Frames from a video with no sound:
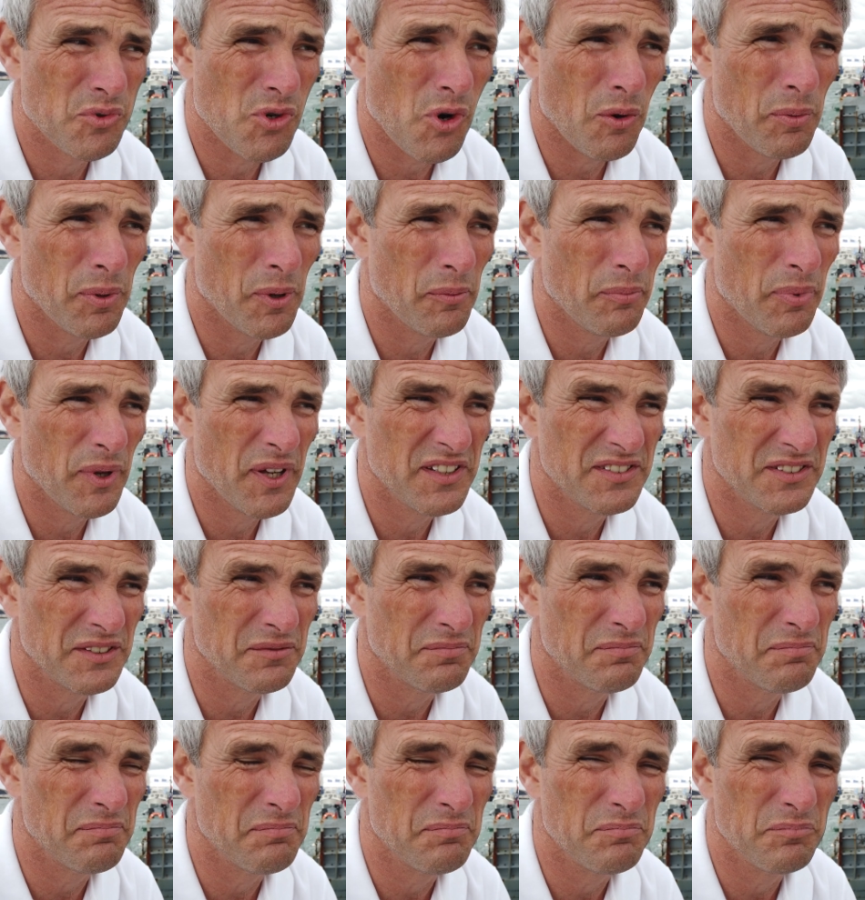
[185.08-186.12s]
proper piece
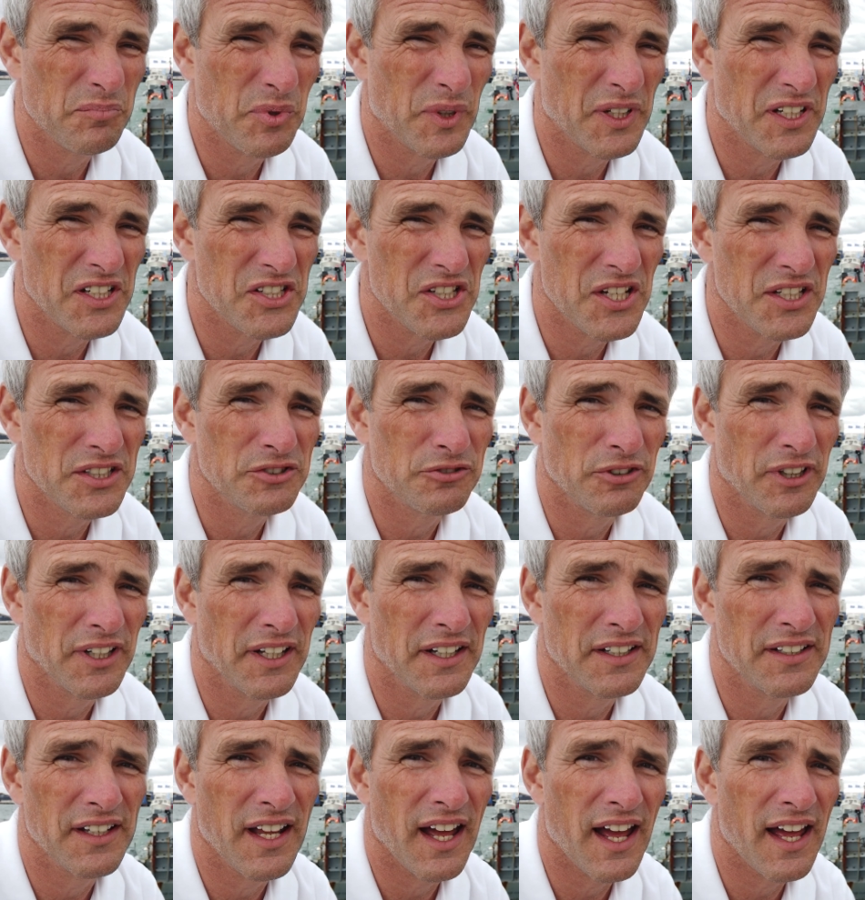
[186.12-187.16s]
of British
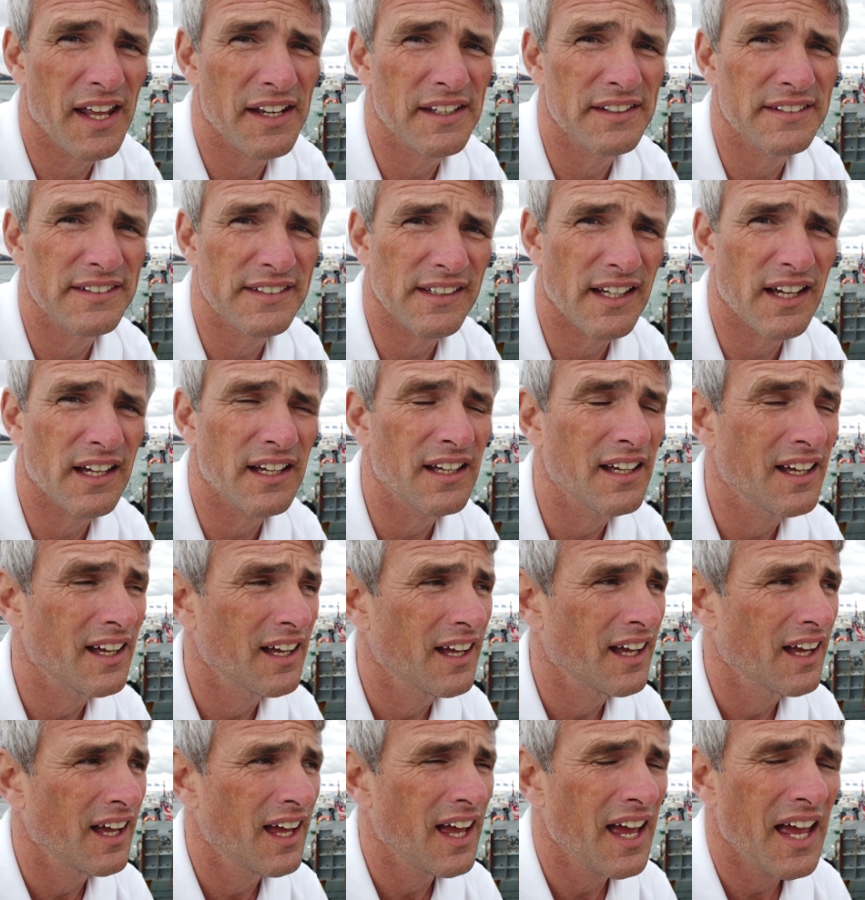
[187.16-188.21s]
history, and, and uh,
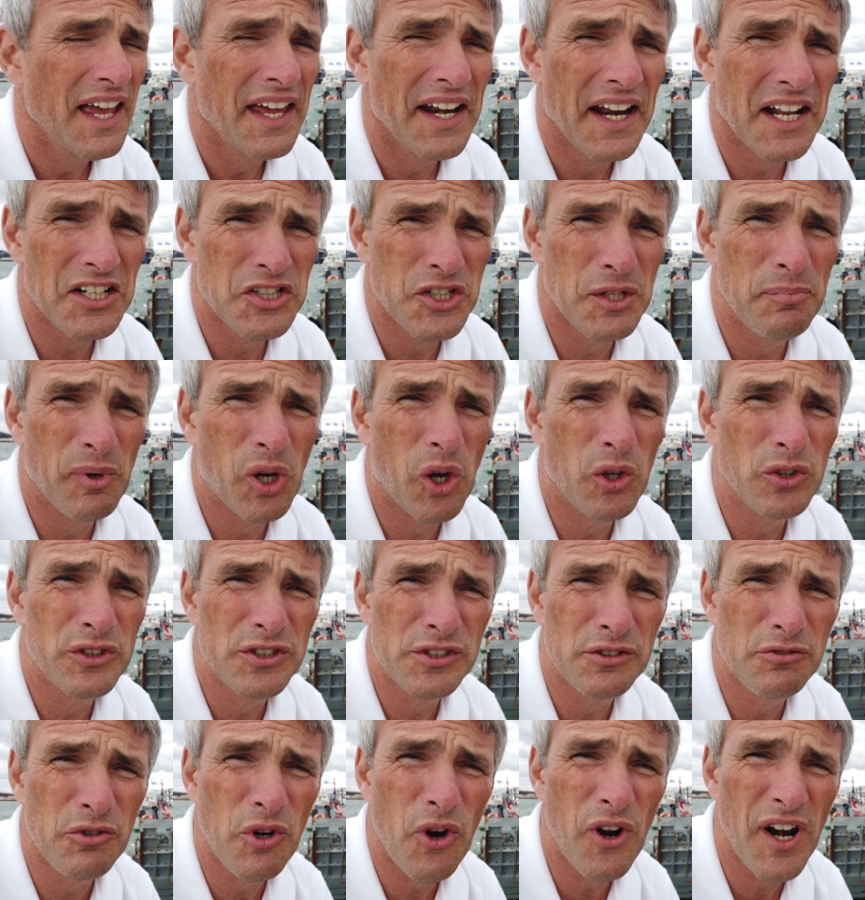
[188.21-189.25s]
it actually
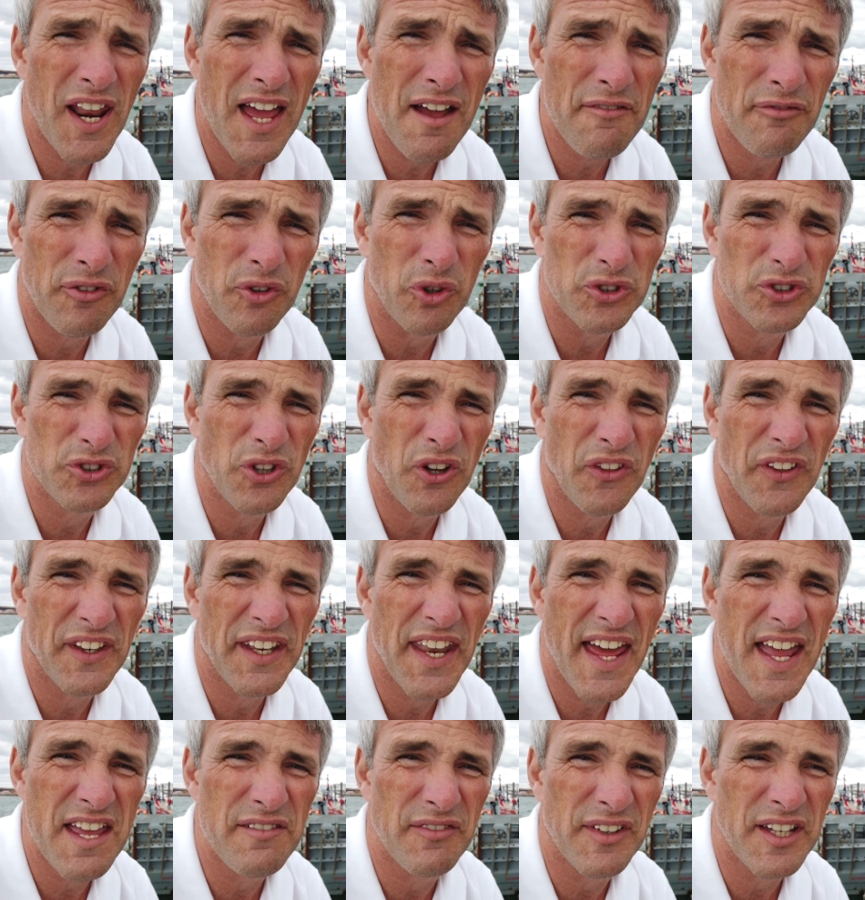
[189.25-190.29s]
belonged to the Royal Air Force, not
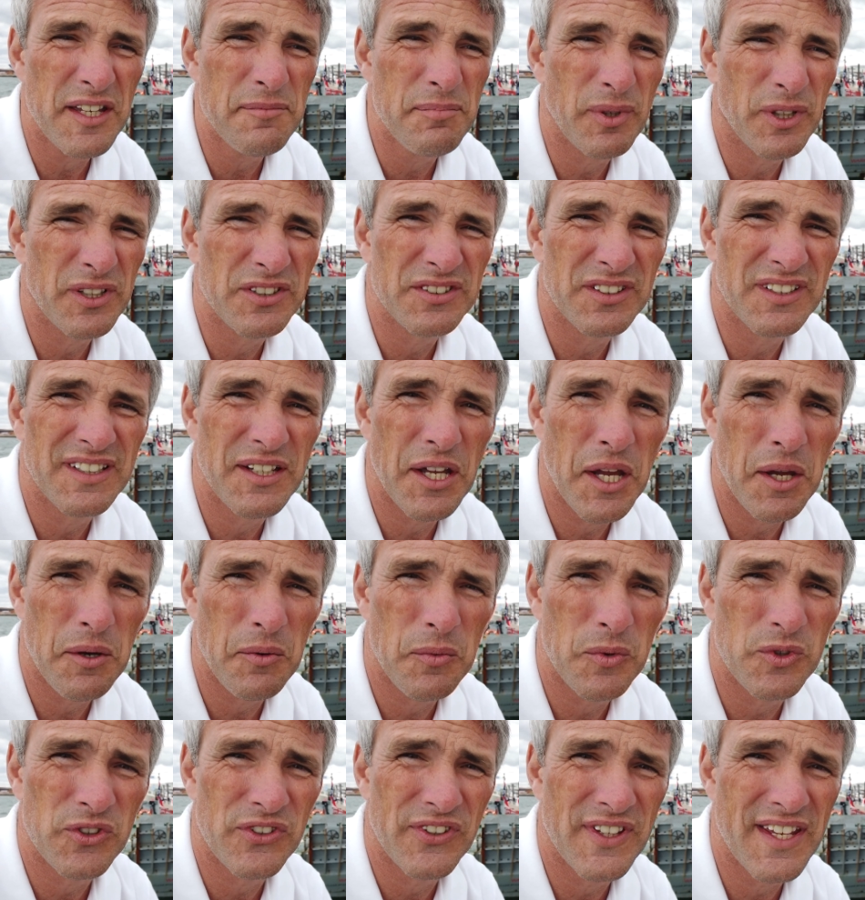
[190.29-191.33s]
the Navy, because it,
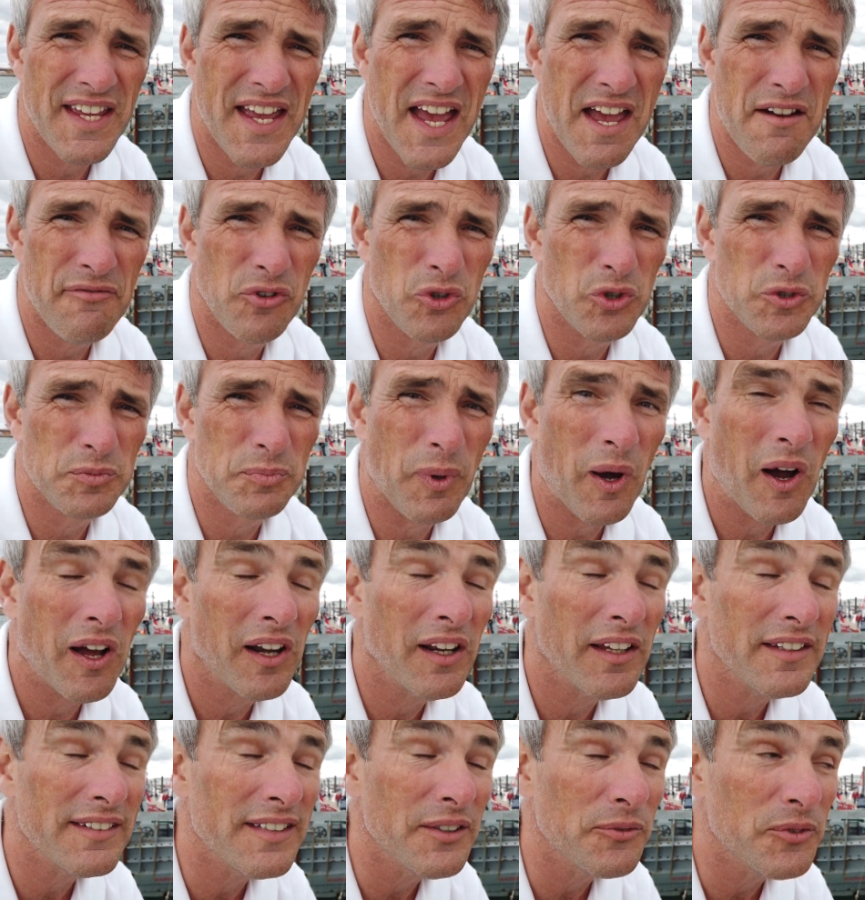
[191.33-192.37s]
it was the Air Force
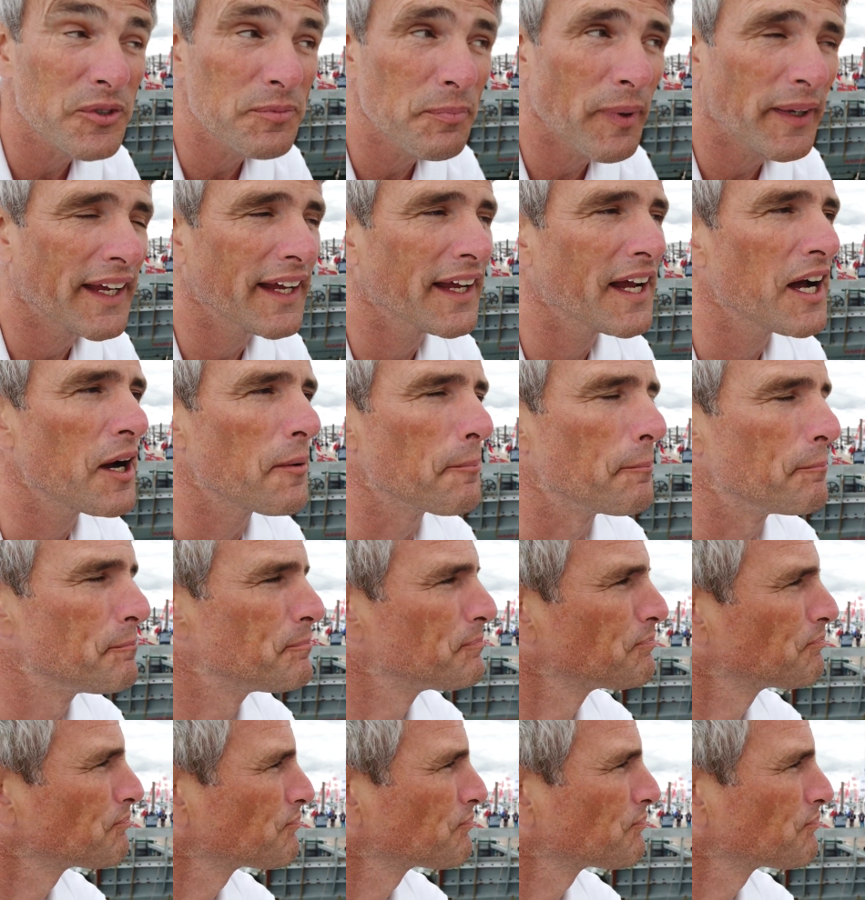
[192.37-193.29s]
pilots it was picking up.